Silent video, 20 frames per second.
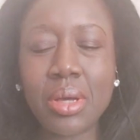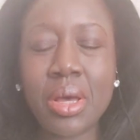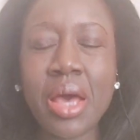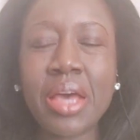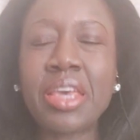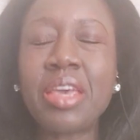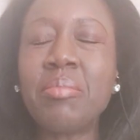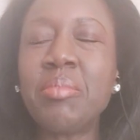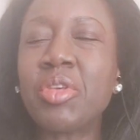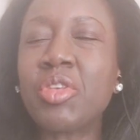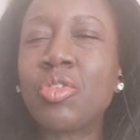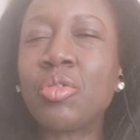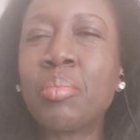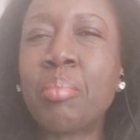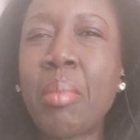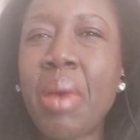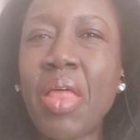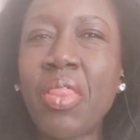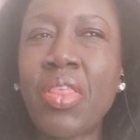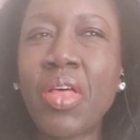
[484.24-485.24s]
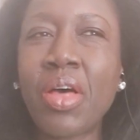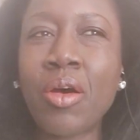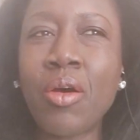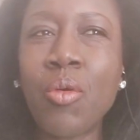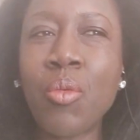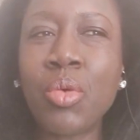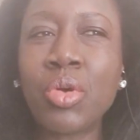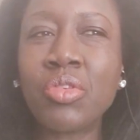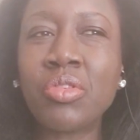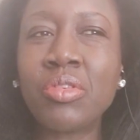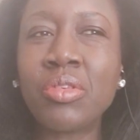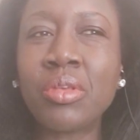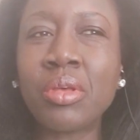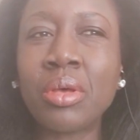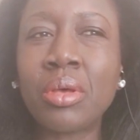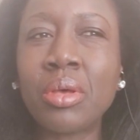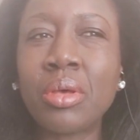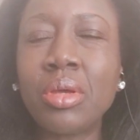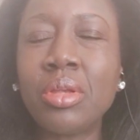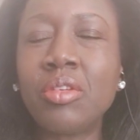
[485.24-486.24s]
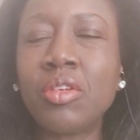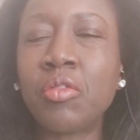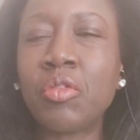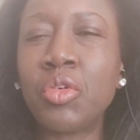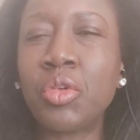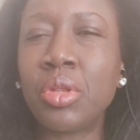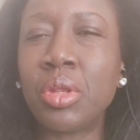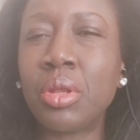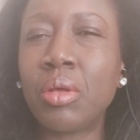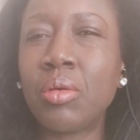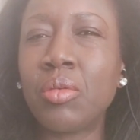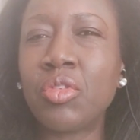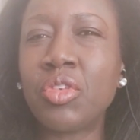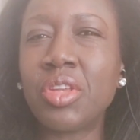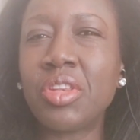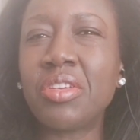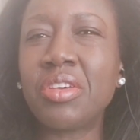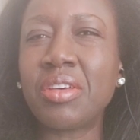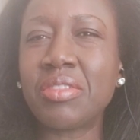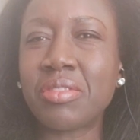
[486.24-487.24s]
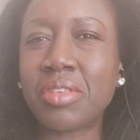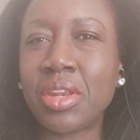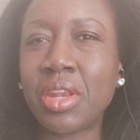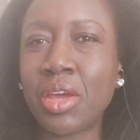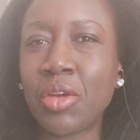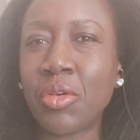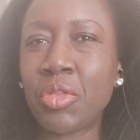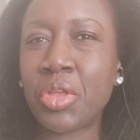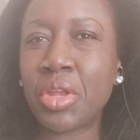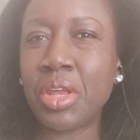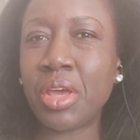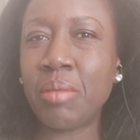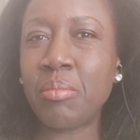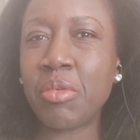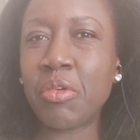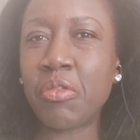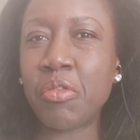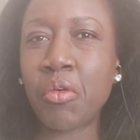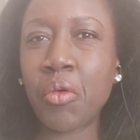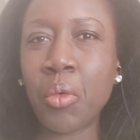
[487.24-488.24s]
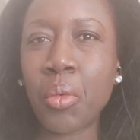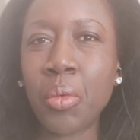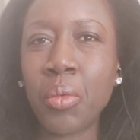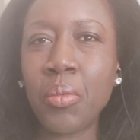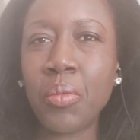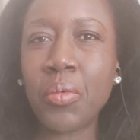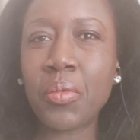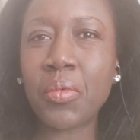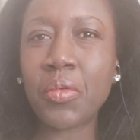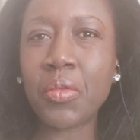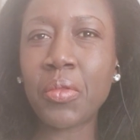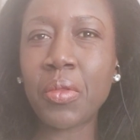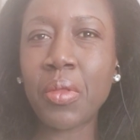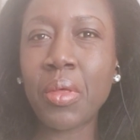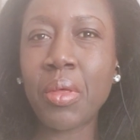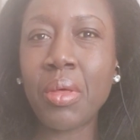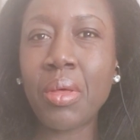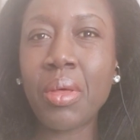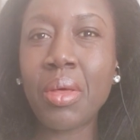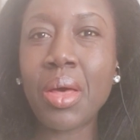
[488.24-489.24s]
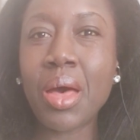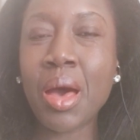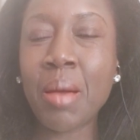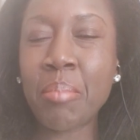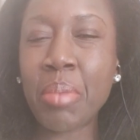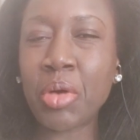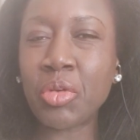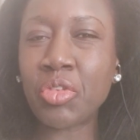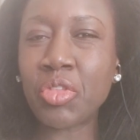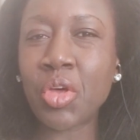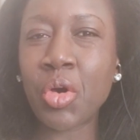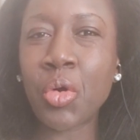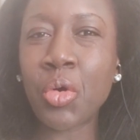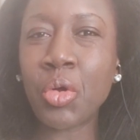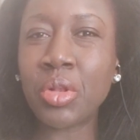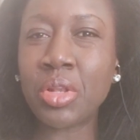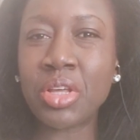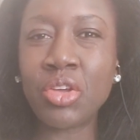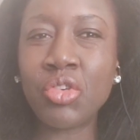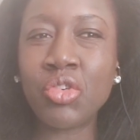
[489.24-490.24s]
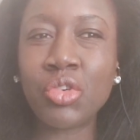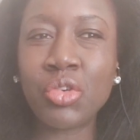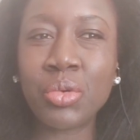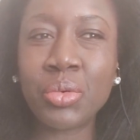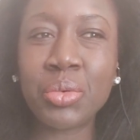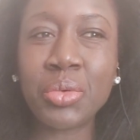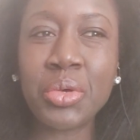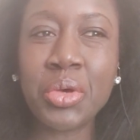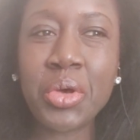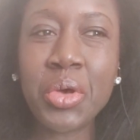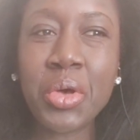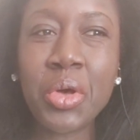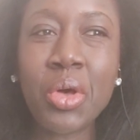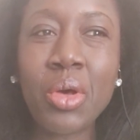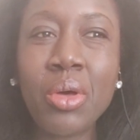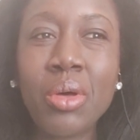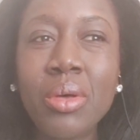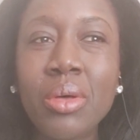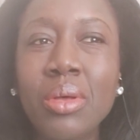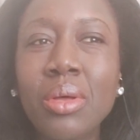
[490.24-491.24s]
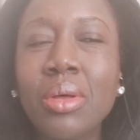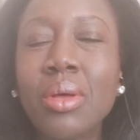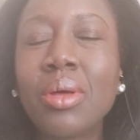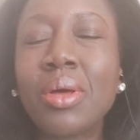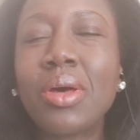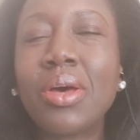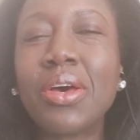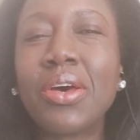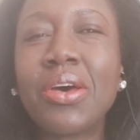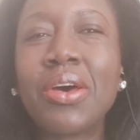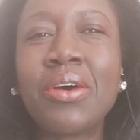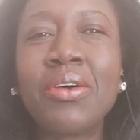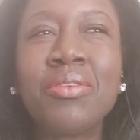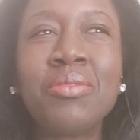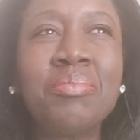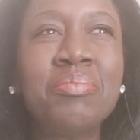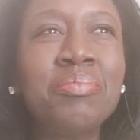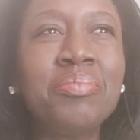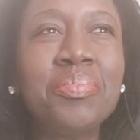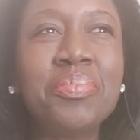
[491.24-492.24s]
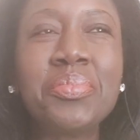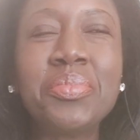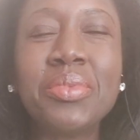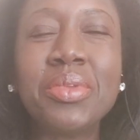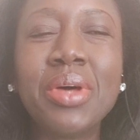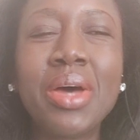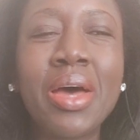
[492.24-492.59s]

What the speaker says: Hakimi's mother was interviewed, was it yesterday or the day before, about the whole issue. And